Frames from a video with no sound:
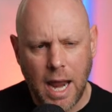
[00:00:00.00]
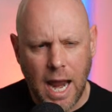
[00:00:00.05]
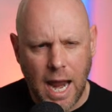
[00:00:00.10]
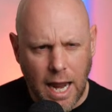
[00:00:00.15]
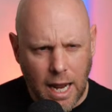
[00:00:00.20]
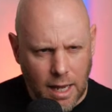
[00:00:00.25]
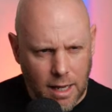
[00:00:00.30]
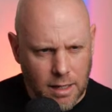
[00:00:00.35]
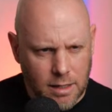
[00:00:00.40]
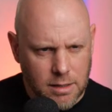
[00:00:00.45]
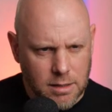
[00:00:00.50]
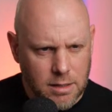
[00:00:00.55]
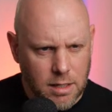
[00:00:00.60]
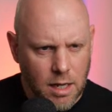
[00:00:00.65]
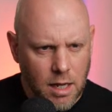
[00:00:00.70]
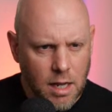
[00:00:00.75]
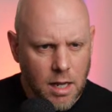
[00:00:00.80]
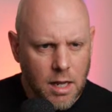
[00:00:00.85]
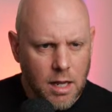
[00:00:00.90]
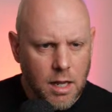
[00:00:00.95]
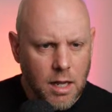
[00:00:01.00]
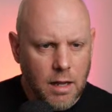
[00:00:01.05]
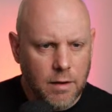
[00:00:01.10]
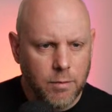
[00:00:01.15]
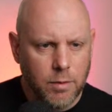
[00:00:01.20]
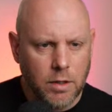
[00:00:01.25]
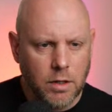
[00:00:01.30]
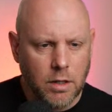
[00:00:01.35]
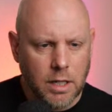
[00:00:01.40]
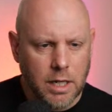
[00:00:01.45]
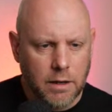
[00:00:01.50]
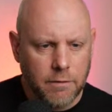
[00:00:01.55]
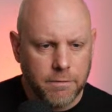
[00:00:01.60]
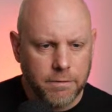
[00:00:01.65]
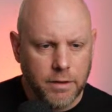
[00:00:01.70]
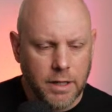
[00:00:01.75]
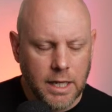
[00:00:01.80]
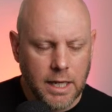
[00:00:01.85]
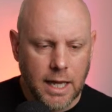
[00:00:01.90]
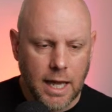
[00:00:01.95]
And if we look at
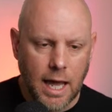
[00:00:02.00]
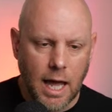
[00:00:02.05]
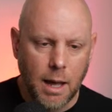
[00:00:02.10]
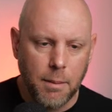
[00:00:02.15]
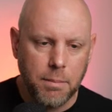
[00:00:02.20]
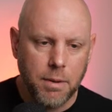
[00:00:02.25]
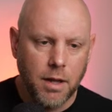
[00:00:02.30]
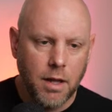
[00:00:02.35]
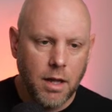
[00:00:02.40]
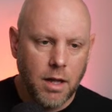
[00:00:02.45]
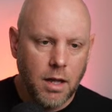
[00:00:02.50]
fleet cap,